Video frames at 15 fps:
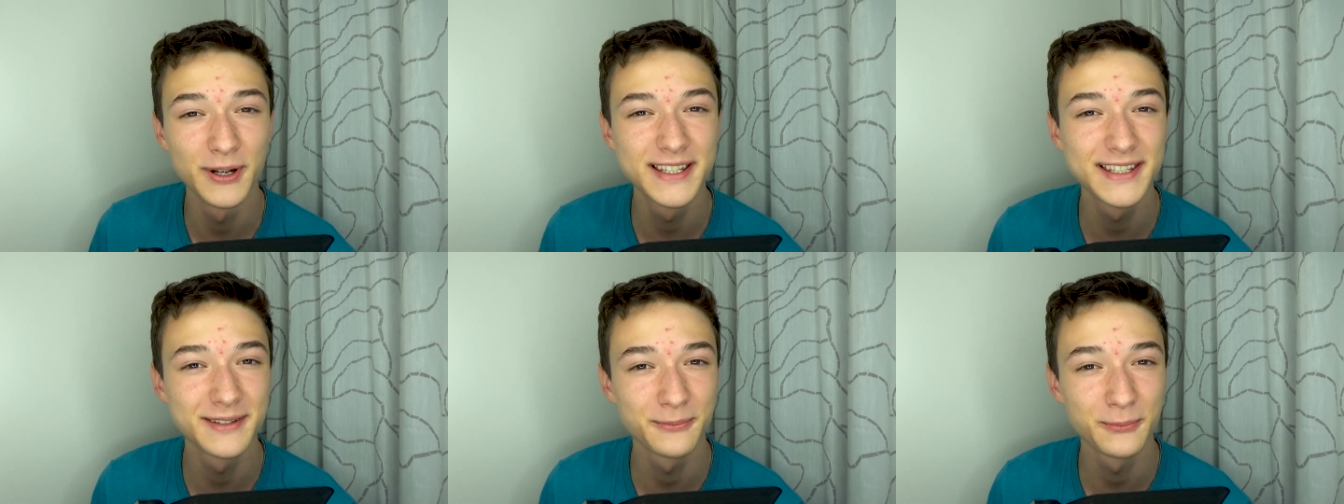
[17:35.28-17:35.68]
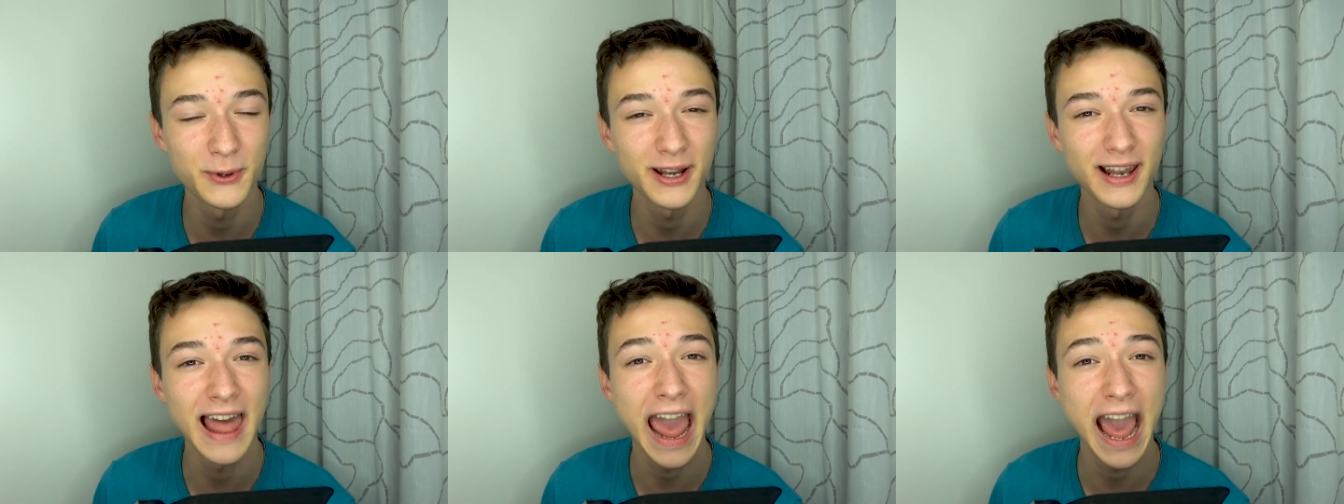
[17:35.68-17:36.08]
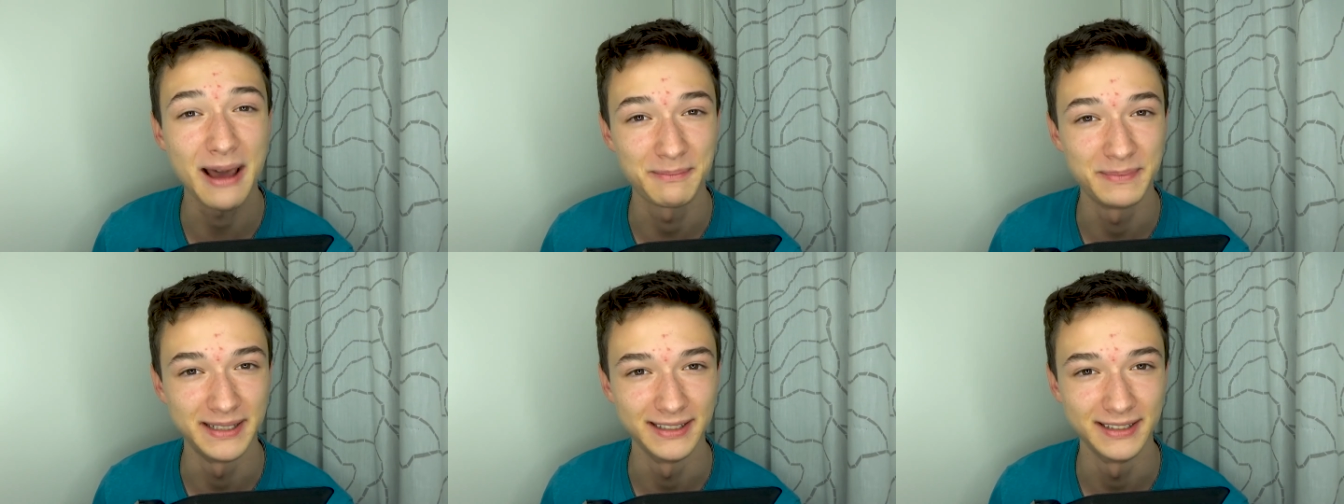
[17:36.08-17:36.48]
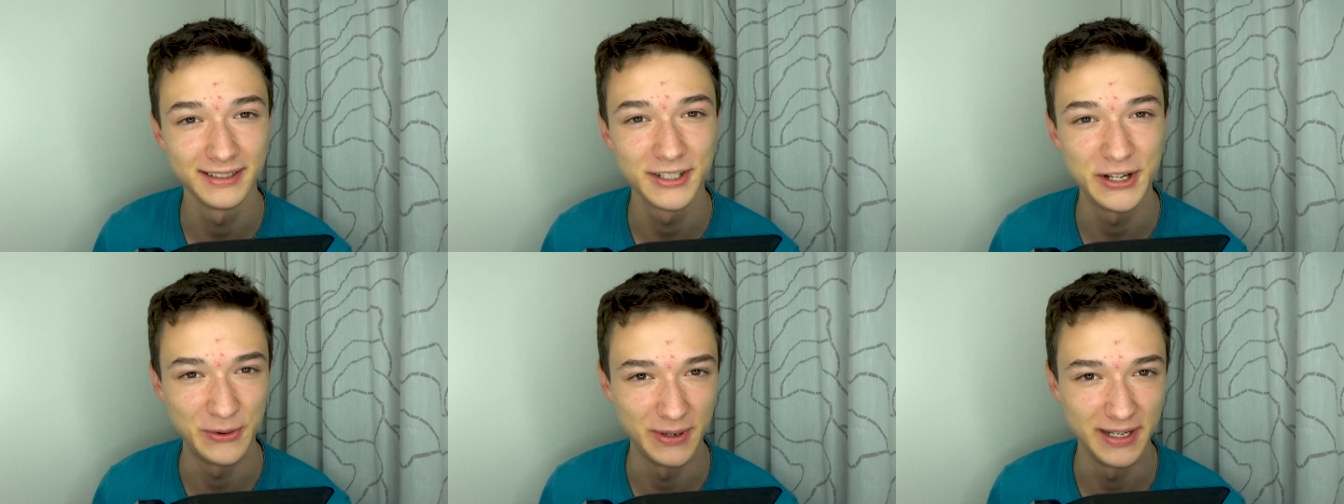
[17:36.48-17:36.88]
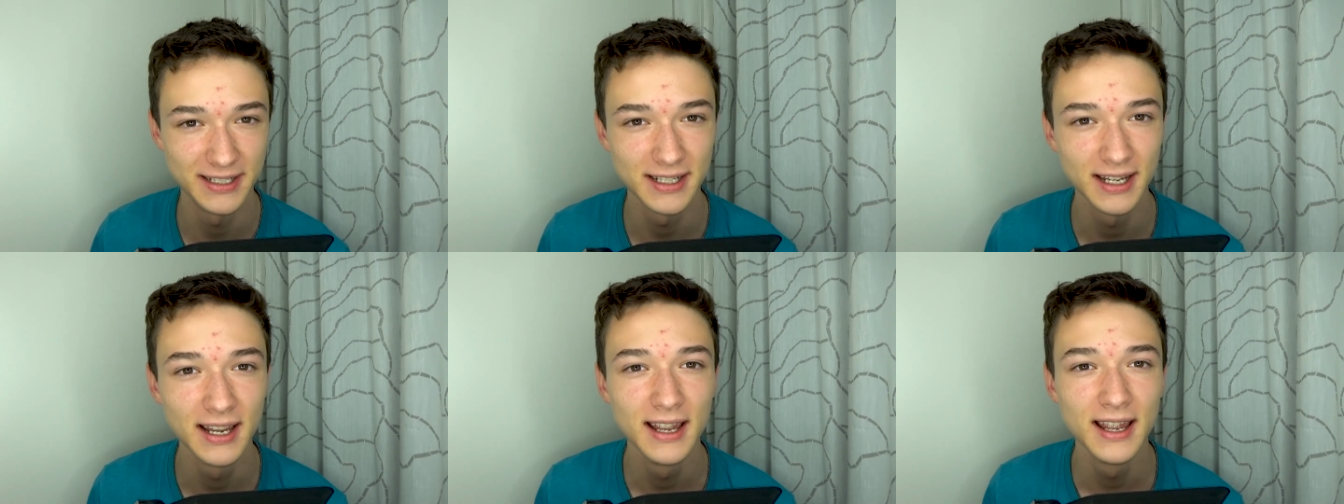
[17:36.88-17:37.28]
what's what'll happen to it.